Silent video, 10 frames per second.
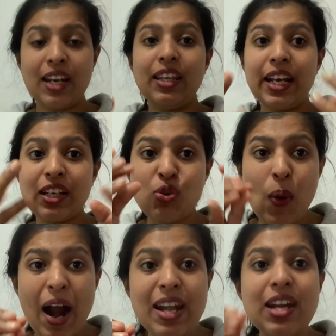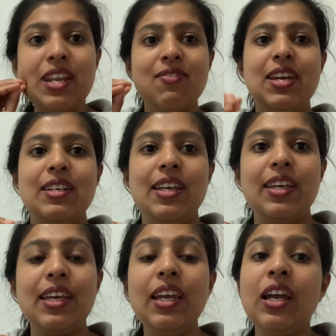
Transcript: that quantity we are taking,